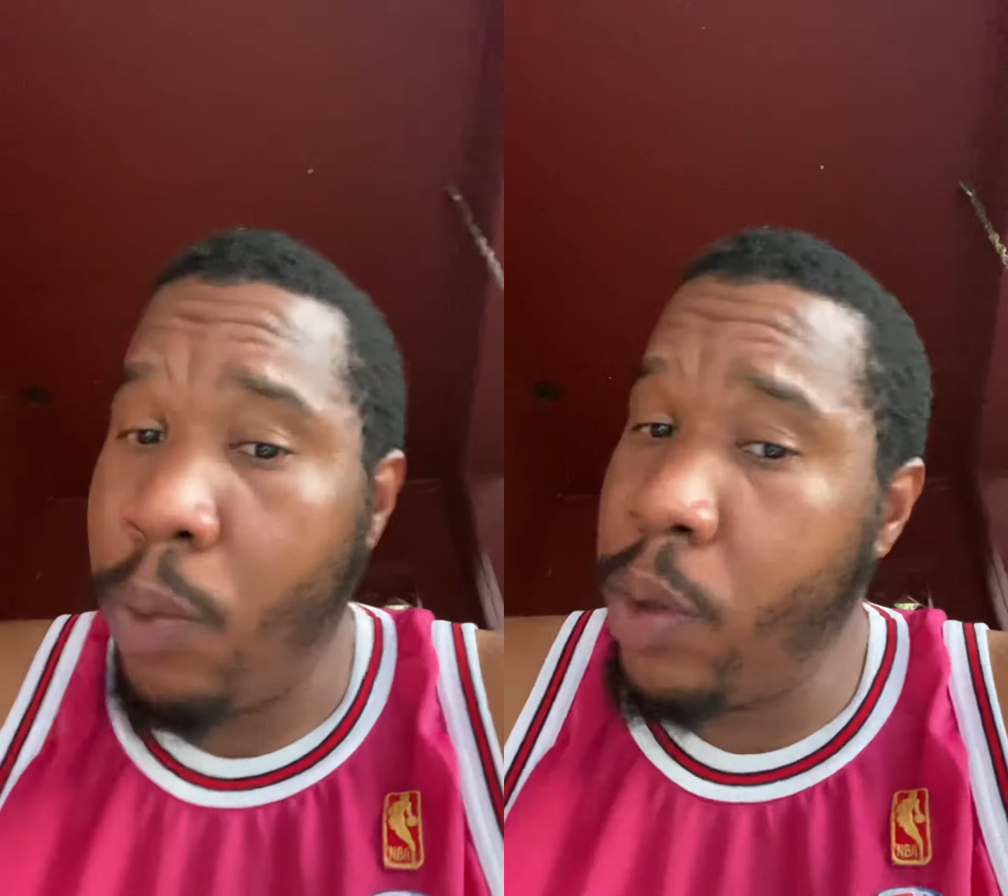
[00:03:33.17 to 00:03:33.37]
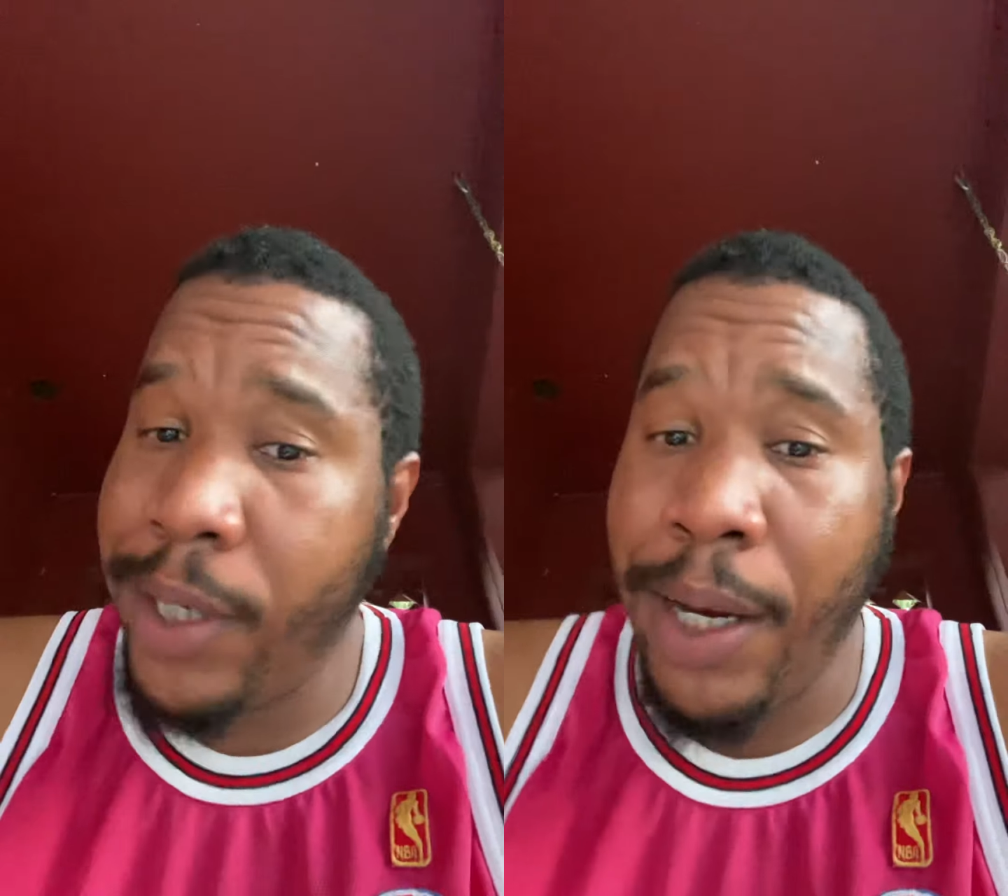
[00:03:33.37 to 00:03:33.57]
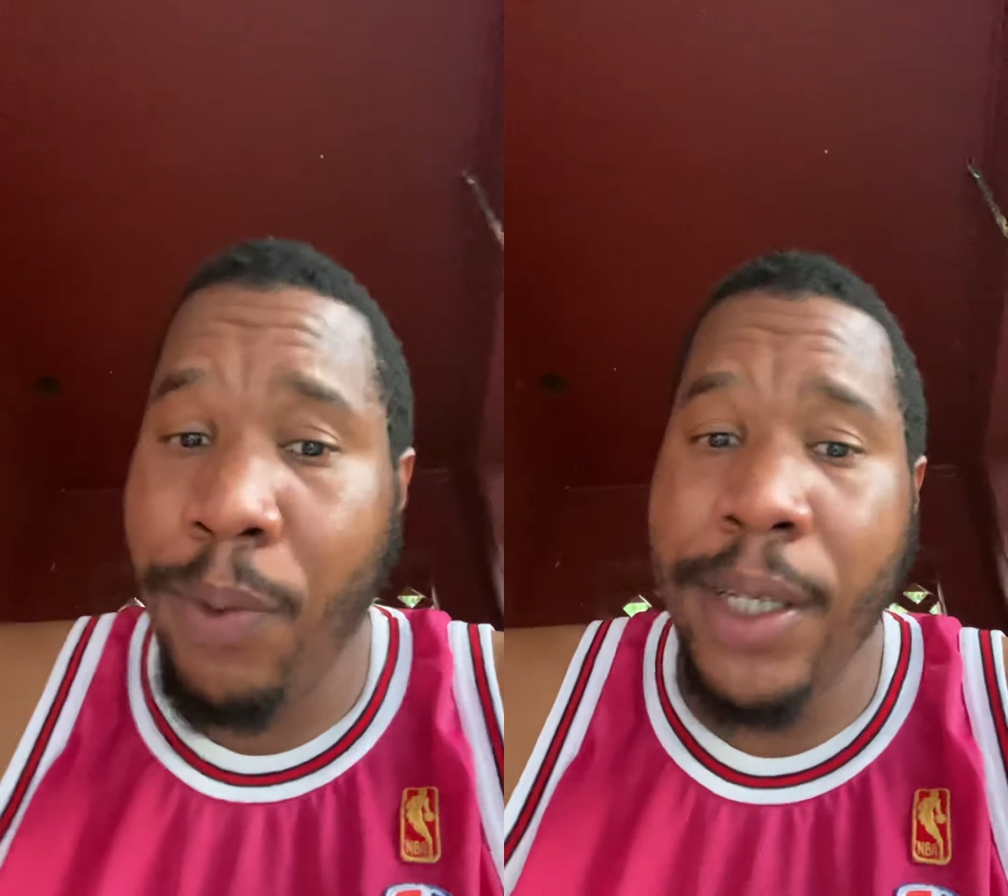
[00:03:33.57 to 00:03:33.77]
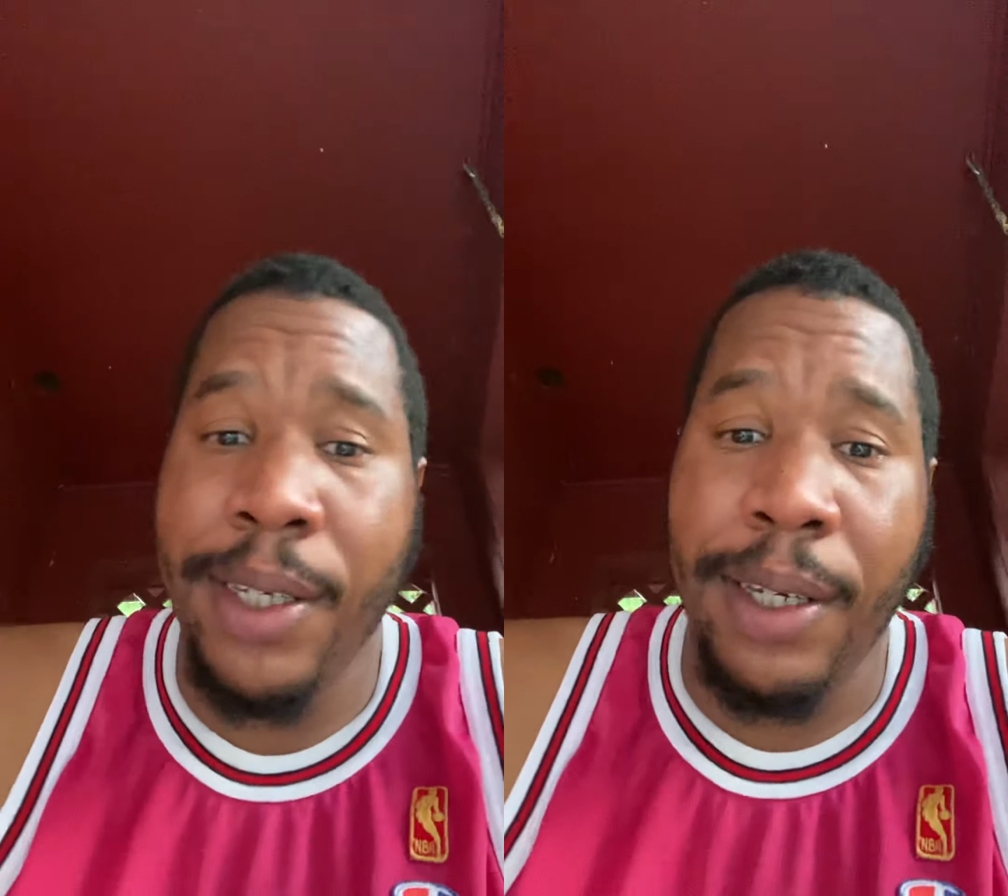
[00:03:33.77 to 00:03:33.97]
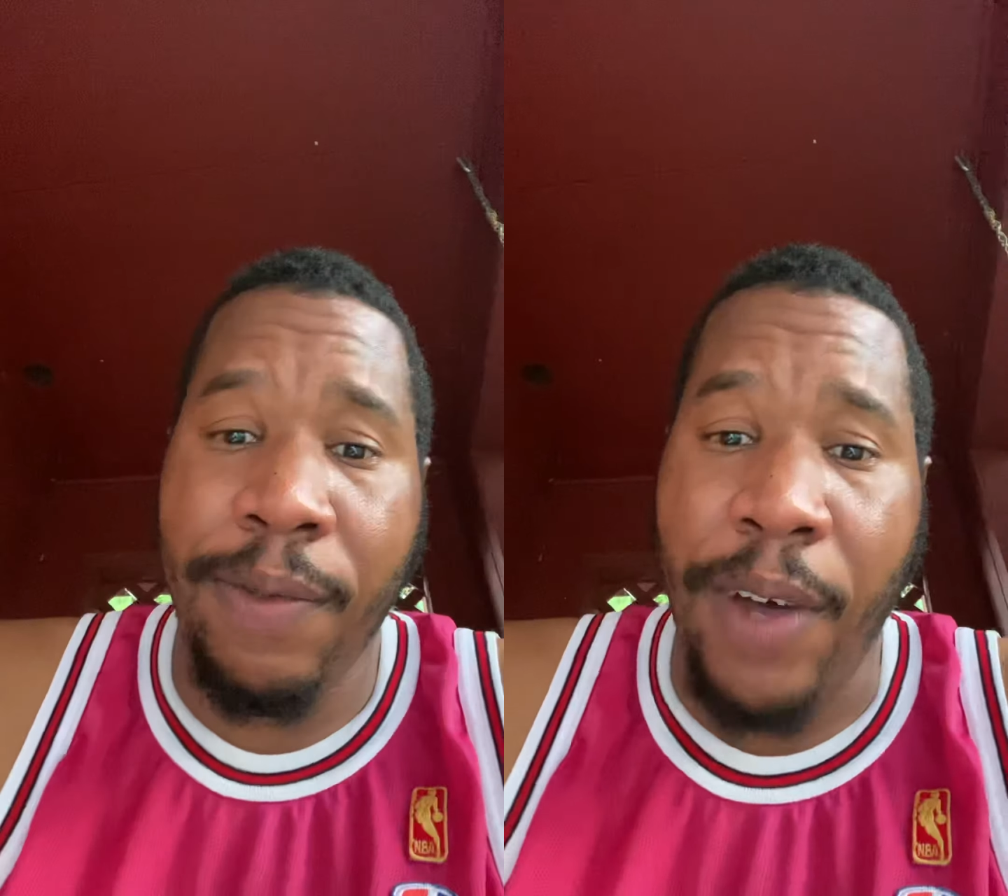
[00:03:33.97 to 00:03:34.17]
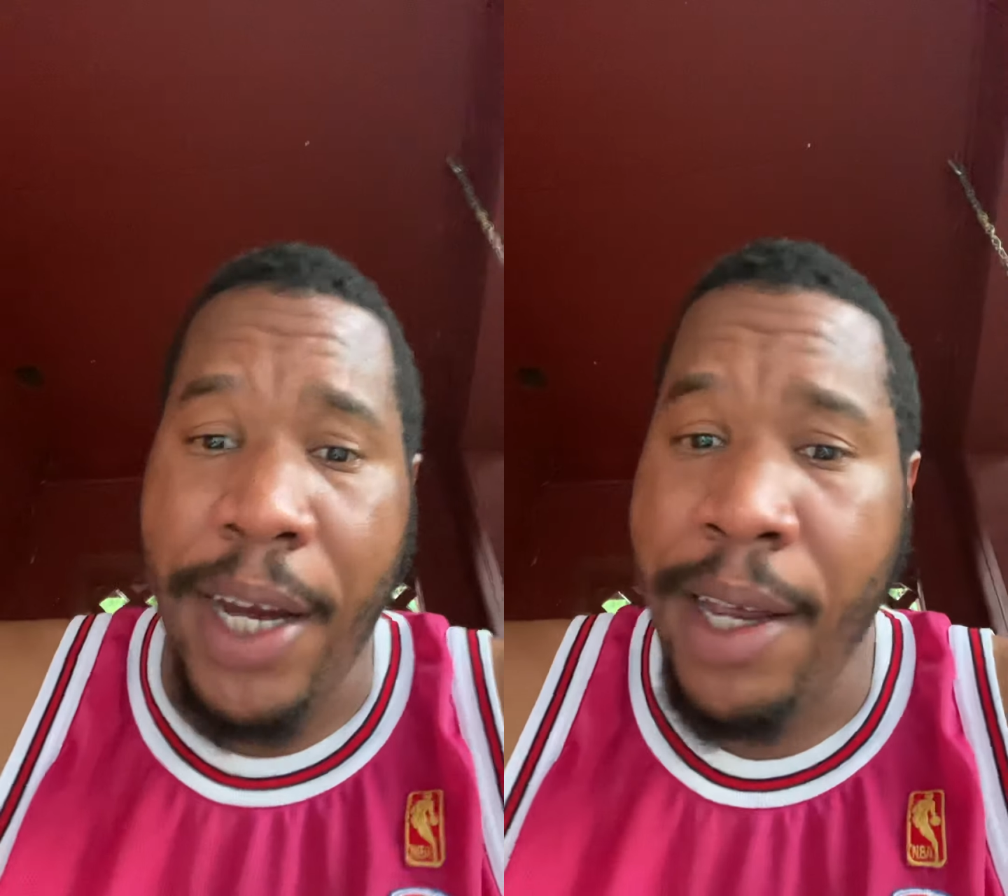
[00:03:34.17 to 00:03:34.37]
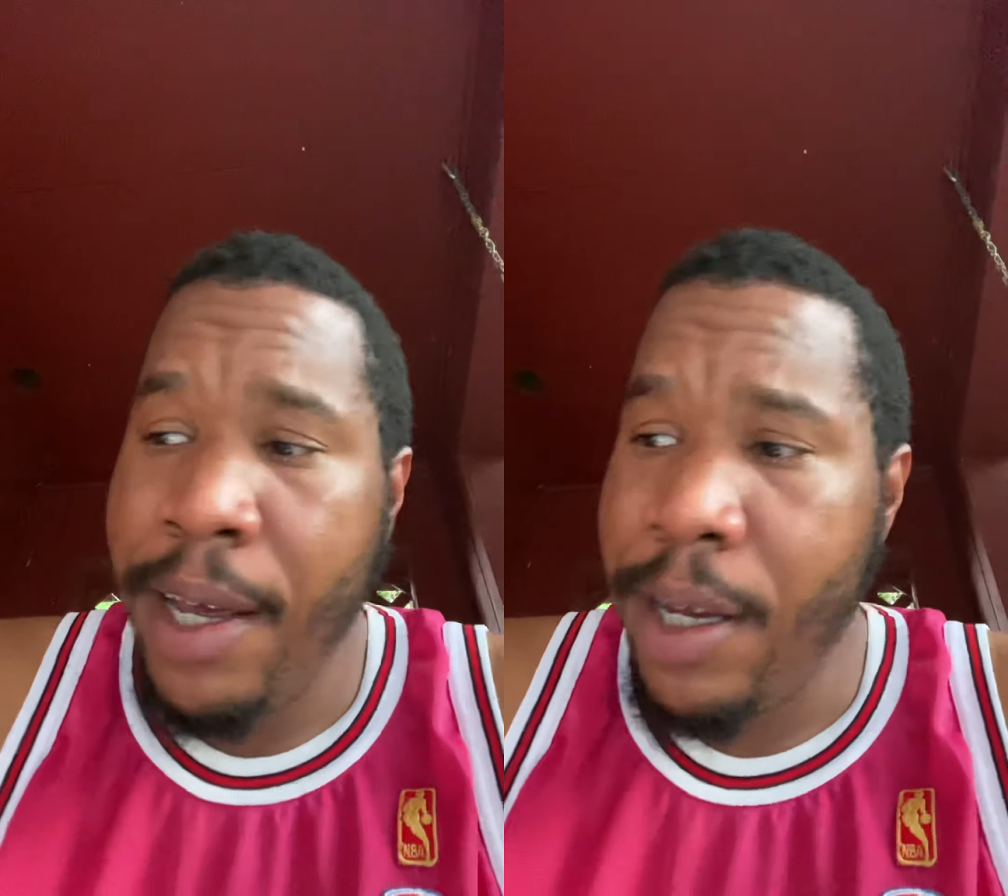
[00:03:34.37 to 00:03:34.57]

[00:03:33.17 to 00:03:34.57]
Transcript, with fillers: We'll take risks in this fight.